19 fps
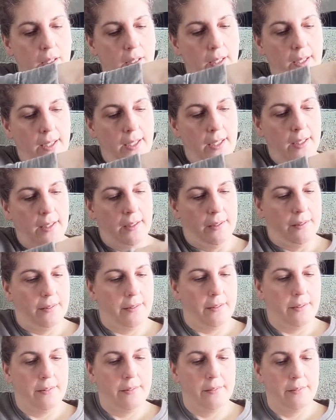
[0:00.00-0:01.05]
And
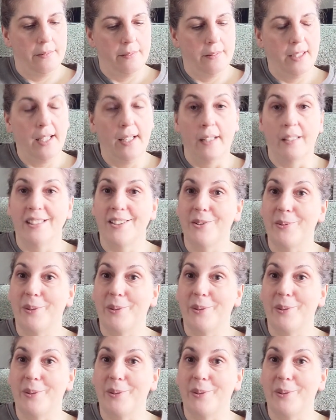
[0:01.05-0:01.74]
yeah, it's